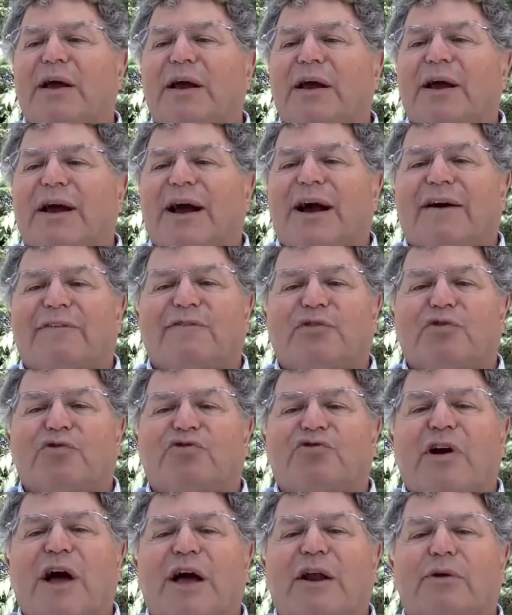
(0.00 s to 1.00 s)
after
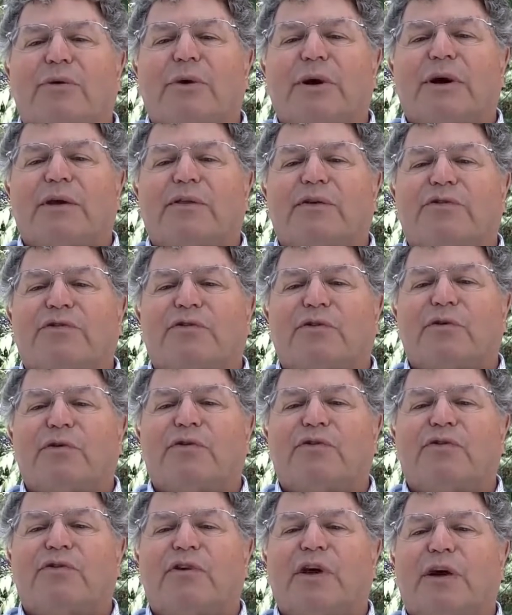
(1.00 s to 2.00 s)
shattering the
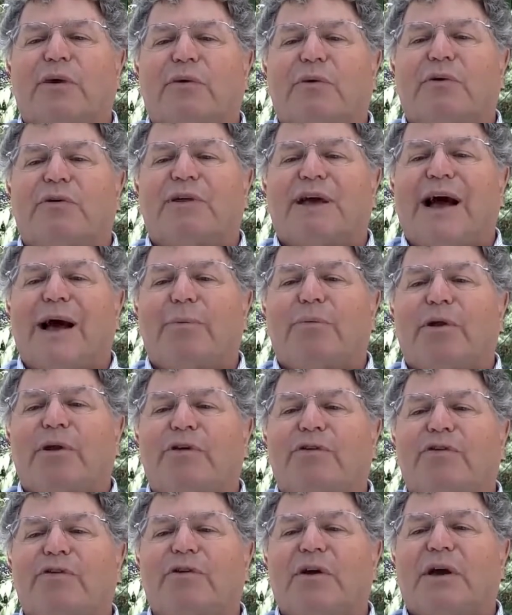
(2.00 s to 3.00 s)
first sacred
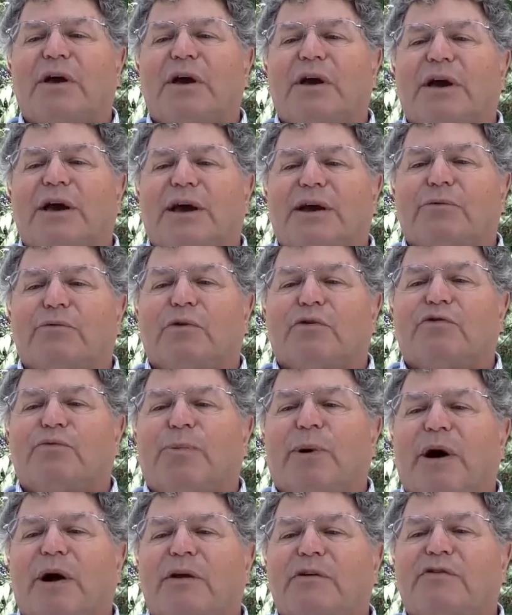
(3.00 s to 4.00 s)
tablets in
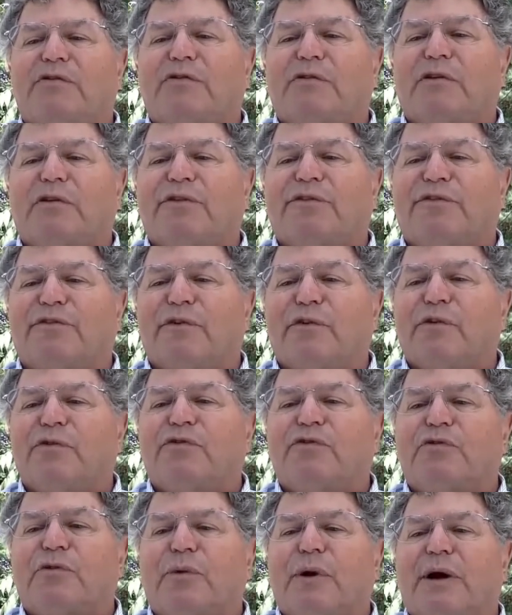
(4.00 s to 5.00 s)
response to the
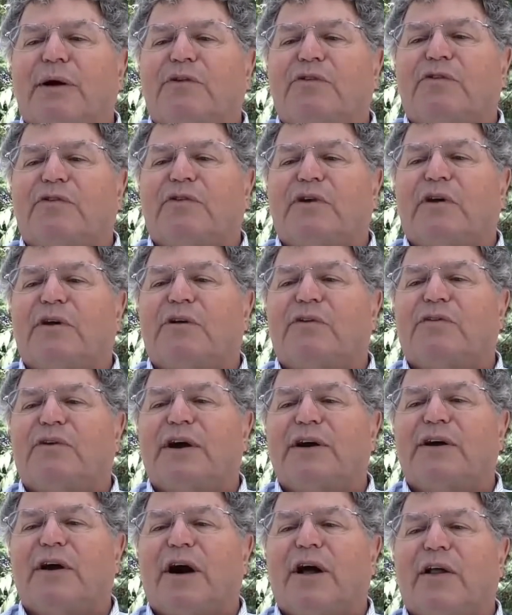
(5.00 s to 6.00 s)
first great sin of
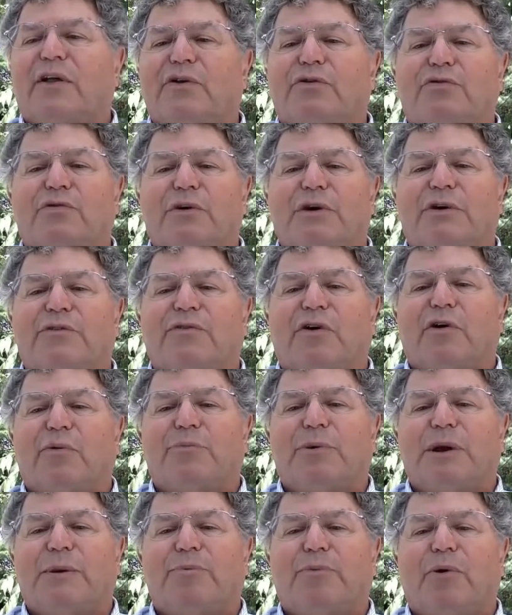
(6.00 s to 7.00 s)
idolatry of our
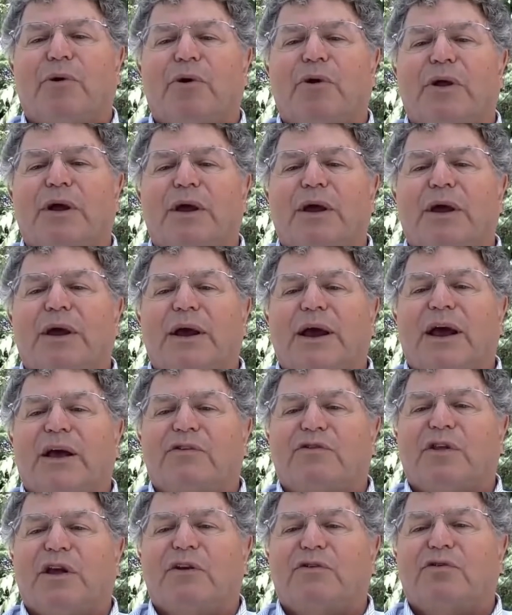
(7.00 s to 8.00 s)
people as
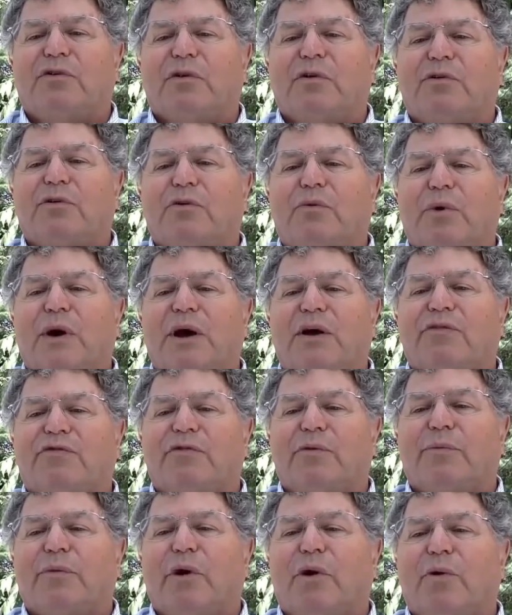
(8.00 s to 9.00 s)
they turned away
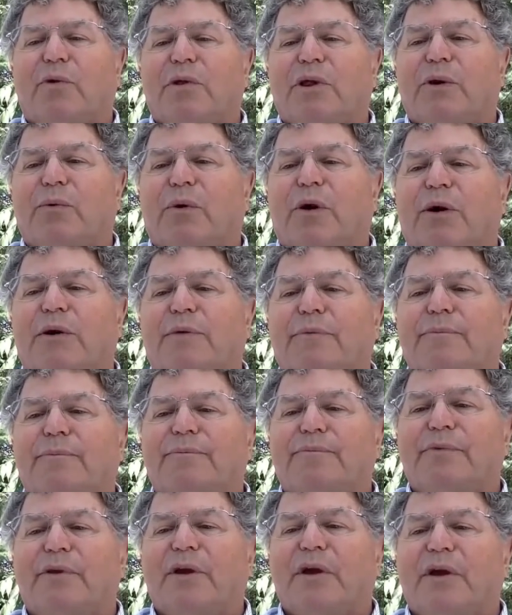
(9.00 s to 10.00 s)
from the Holy One,
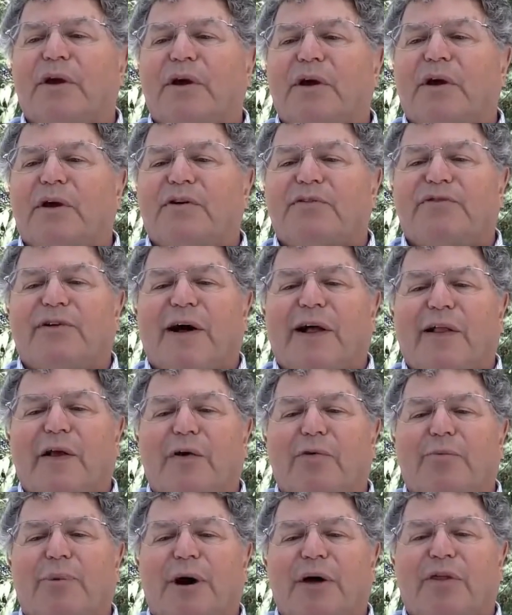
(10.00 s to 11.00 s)

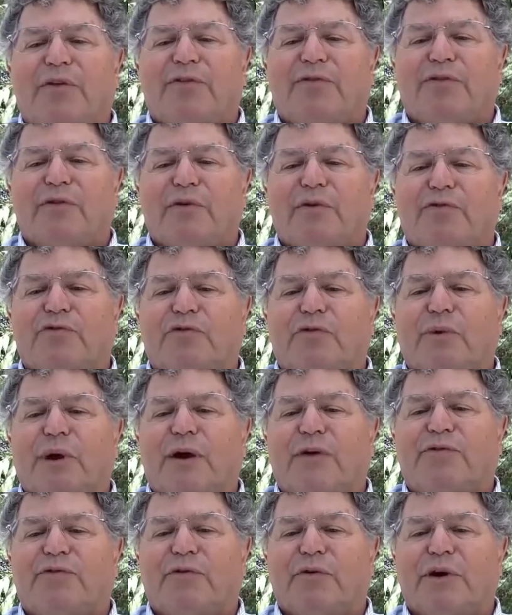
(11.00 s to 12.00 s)
followed by the first
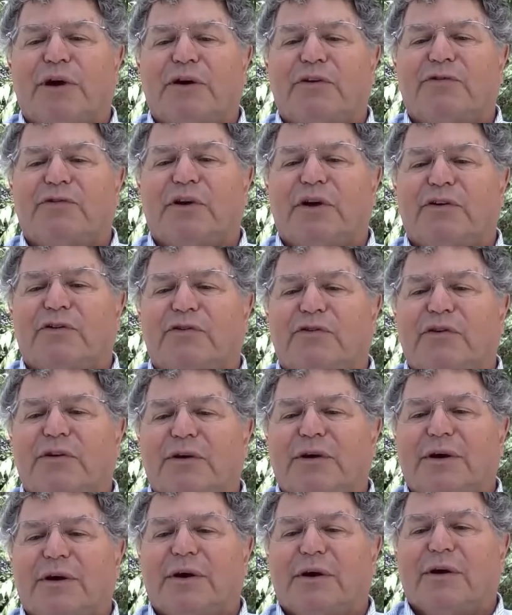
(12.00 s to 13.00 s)
great forgiveness,
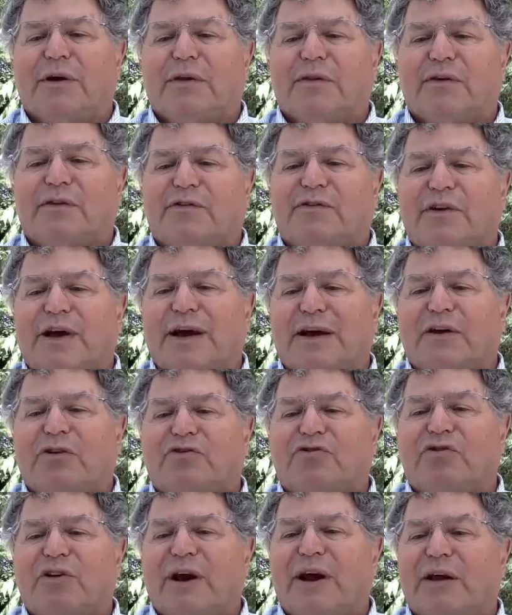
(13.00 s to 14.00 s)
the second
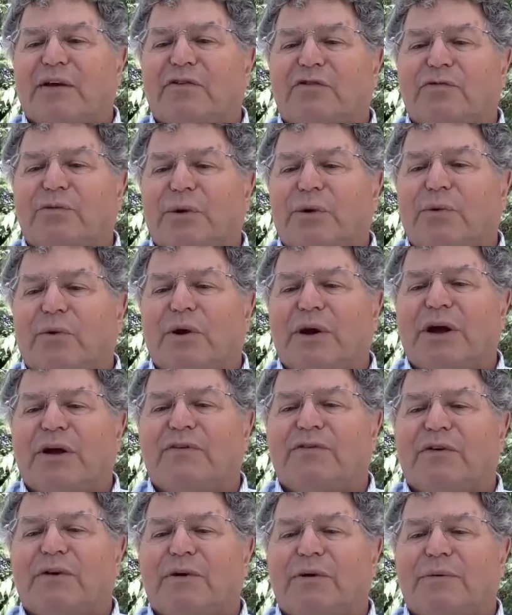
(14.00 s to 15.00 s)
chance we were given